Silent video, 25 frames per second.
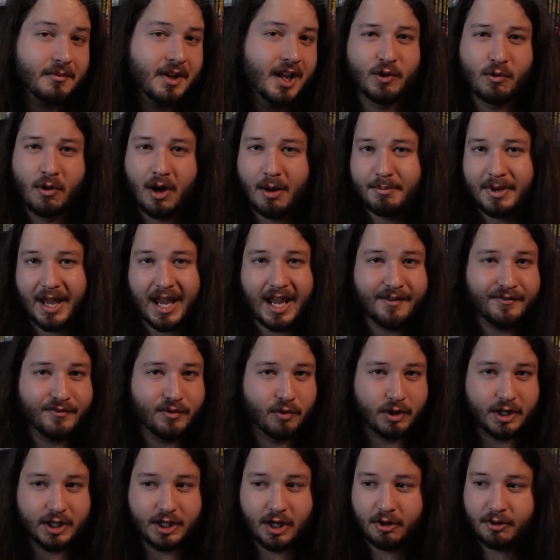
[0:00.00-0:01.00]
If you don't want to pay
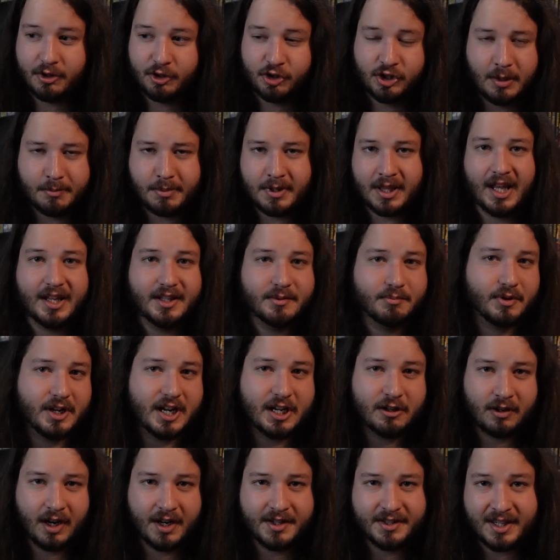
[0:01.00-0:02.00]
for, the shipping that is
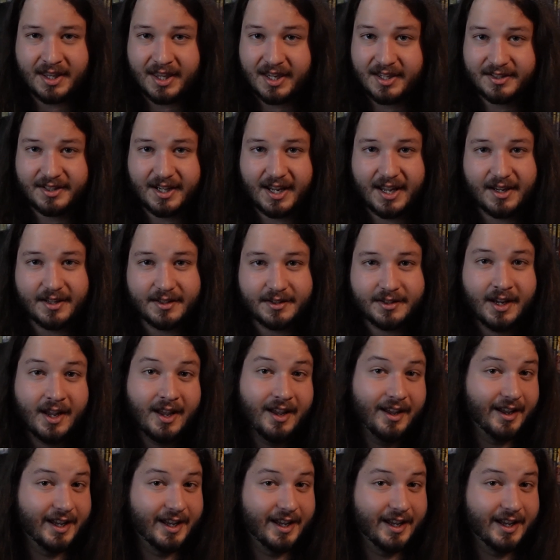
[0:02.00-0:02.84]
pretty crazy these days,